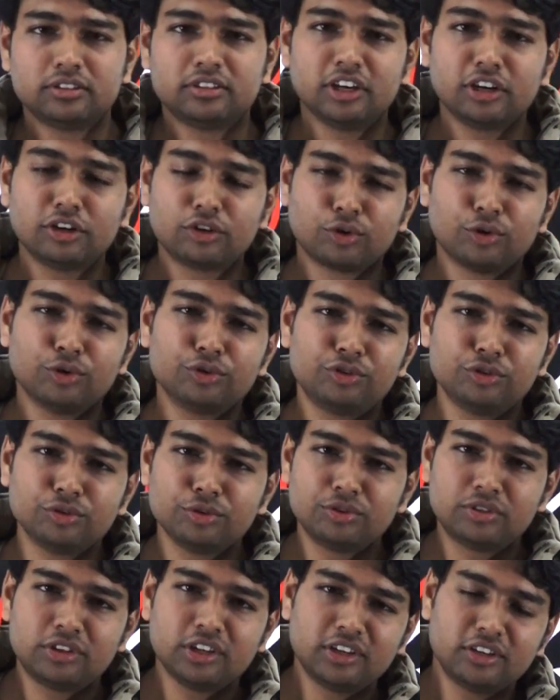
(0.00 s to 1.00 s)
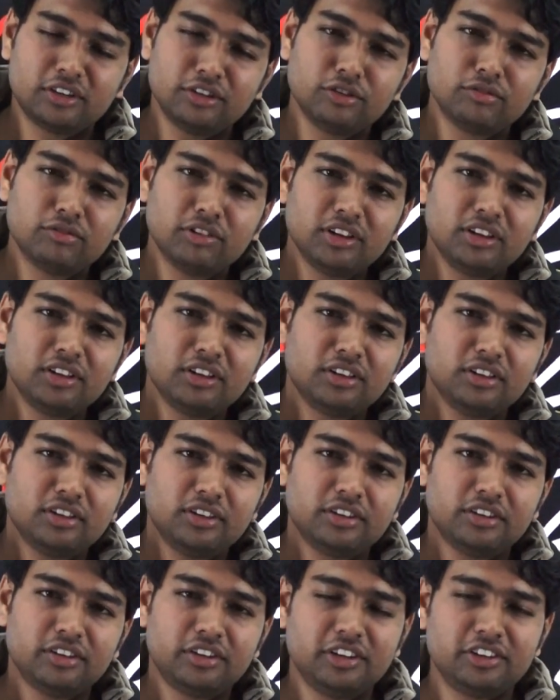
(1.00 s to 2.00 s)
the growth you think you
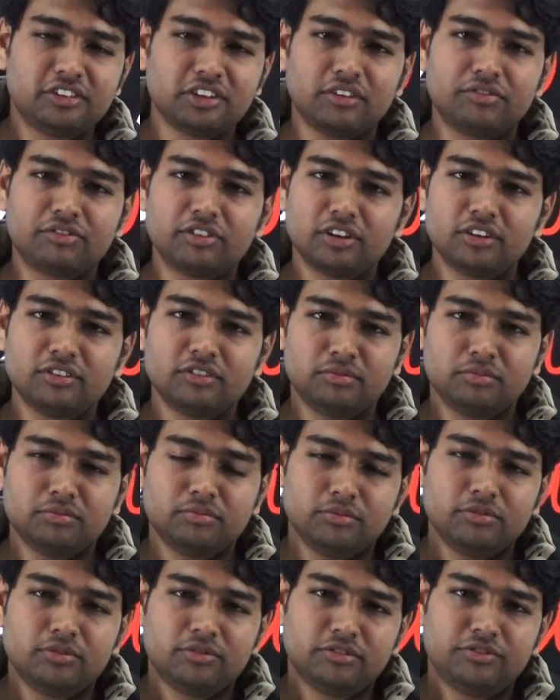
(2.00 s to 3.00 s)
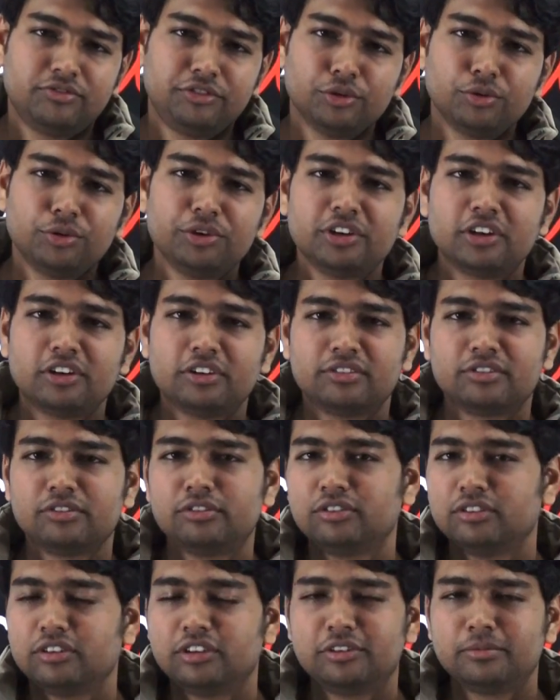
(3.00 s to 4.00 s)
will reach after few years,
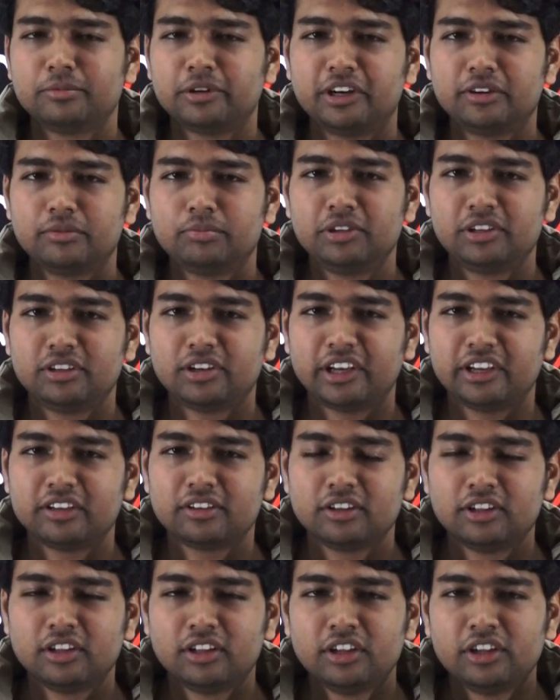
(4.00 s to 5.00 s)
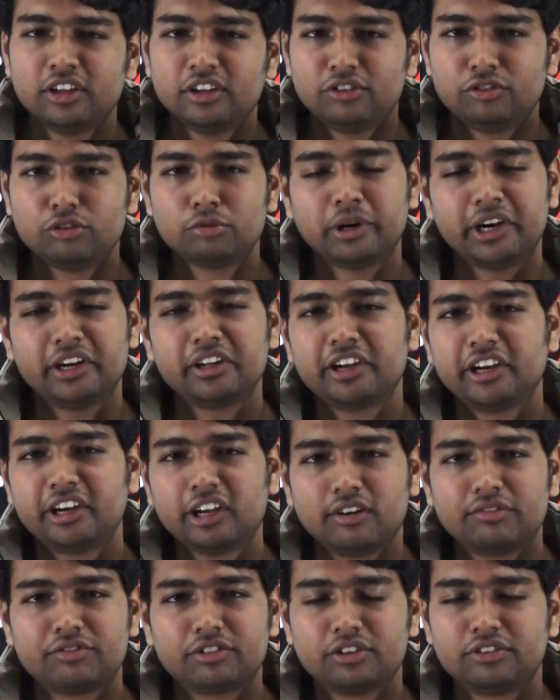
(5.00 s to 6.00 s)
it might be like you might get
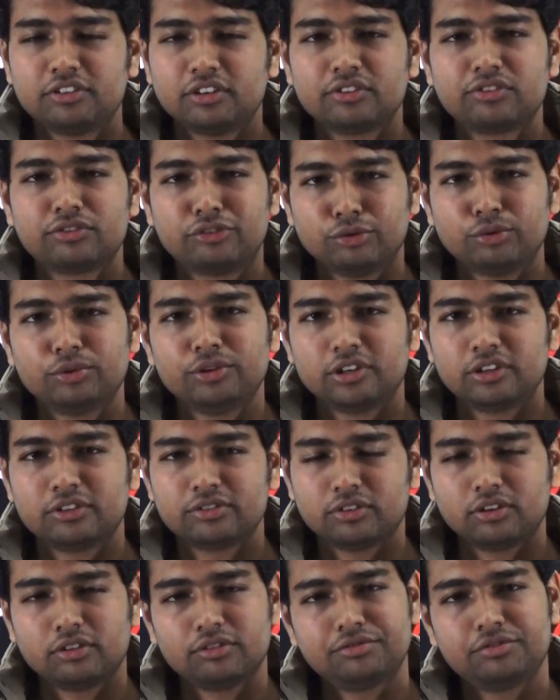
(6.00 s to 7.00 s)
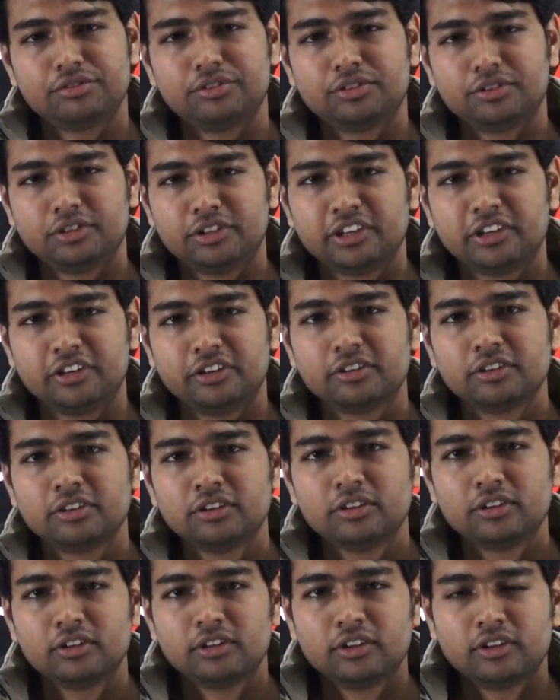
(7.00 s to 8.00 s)
after just 2 years of GATE.
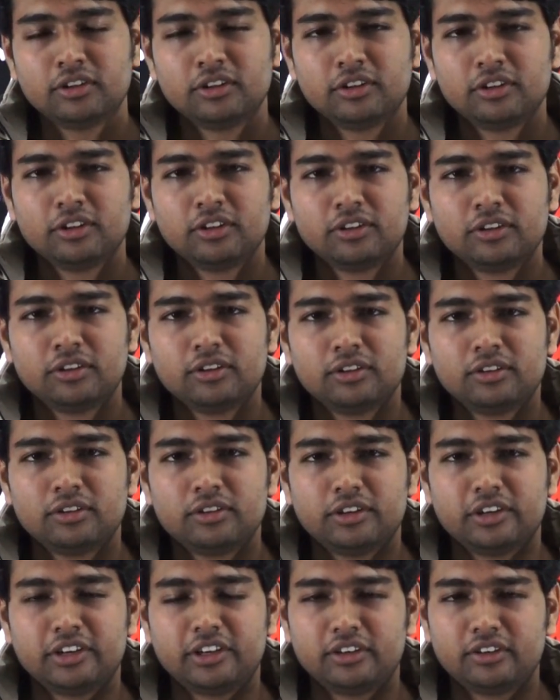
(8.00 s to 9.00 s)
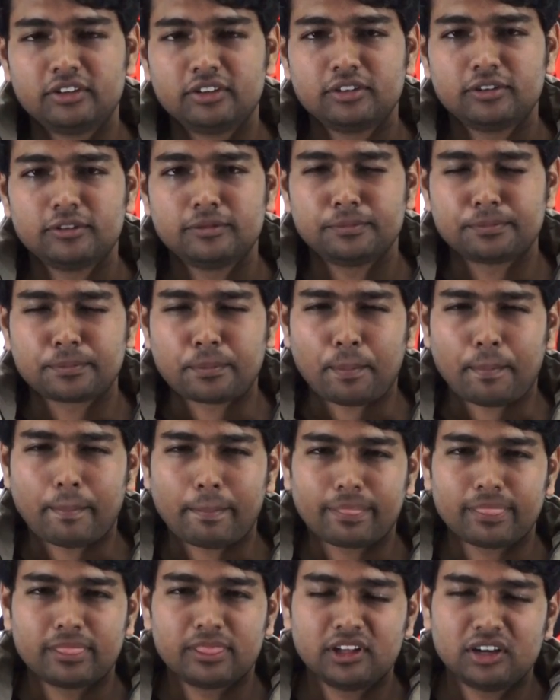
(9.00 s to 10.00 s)
And
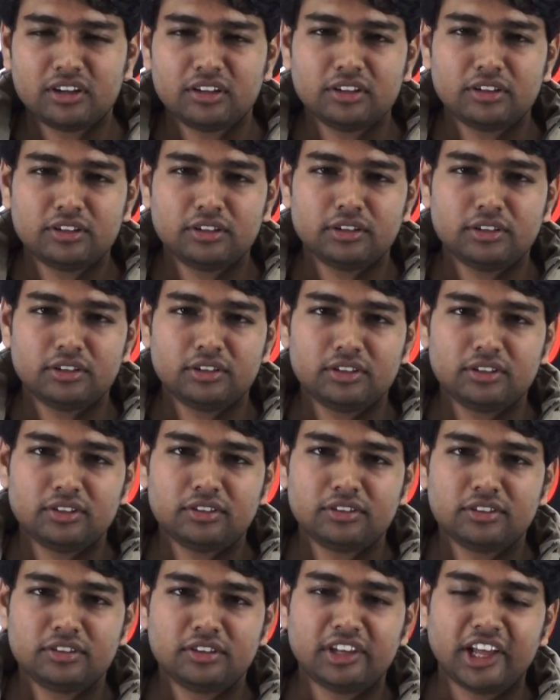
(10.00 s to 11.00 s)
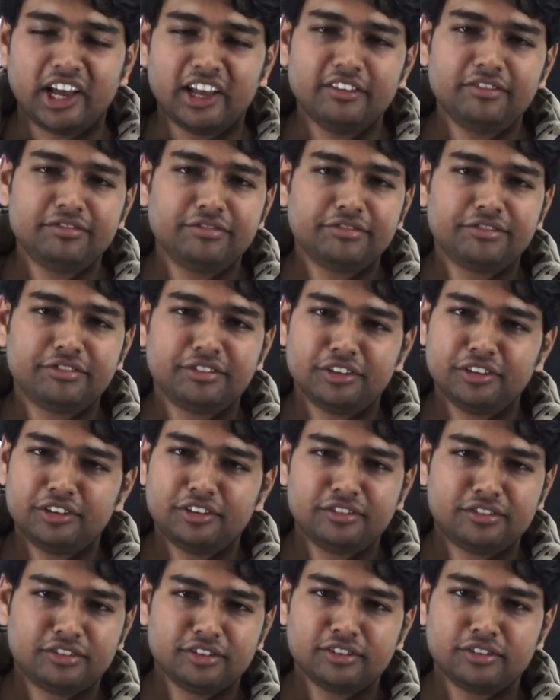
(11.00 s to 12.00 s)
the life
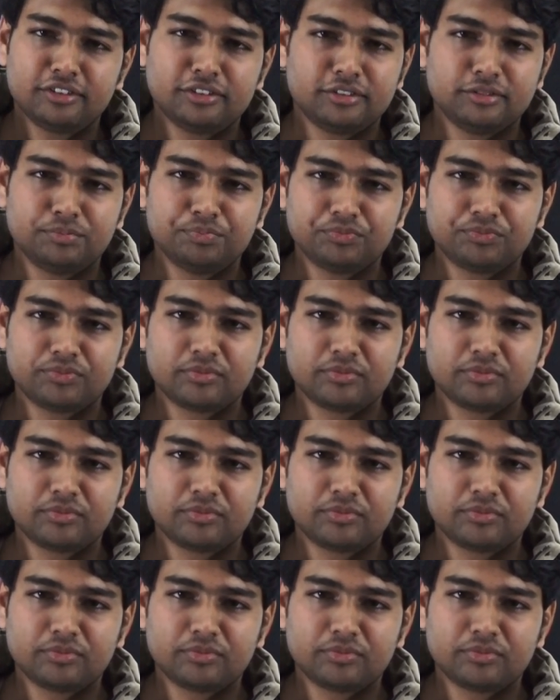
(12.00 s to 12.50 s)
is